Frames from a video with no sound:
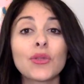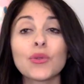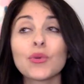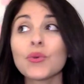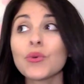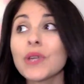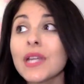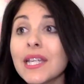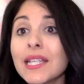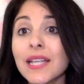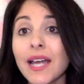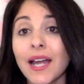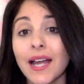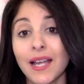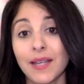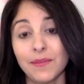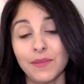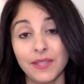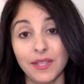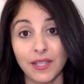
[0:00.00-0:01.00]
3
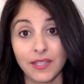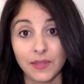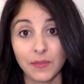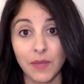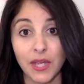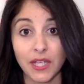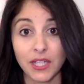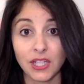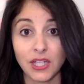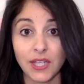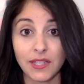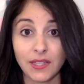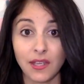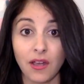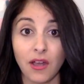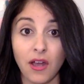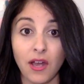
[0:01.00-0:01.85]
times as much as it